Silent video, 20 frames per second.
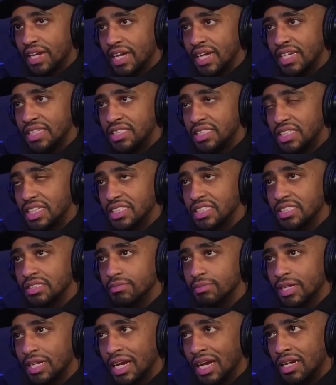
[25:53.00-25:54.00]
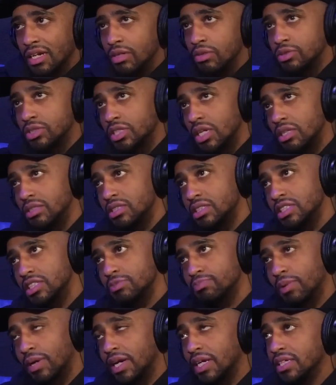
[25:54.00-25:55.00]
like it's just and I know
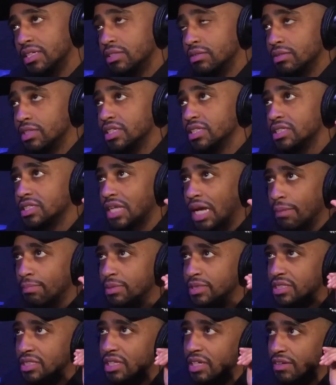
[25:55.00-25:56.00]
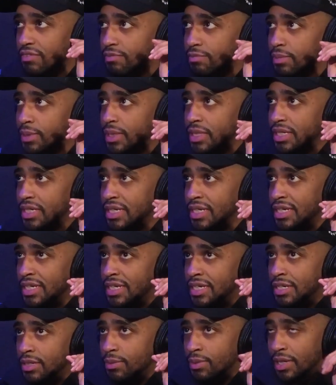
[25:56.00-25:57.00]
churches probably do this type of stuff, but
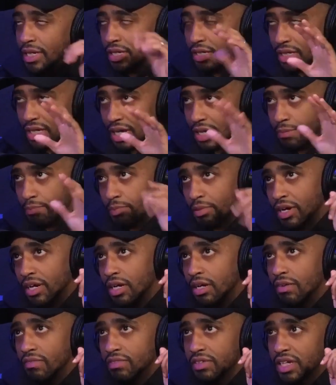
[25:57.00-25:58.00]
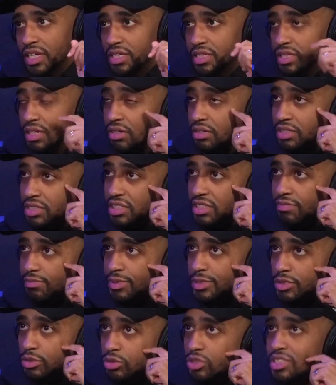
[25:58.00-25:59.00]
where they'll like pray over their church and stuff,
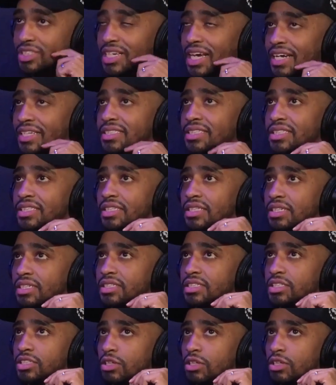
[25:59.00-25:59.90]
but you just have to look at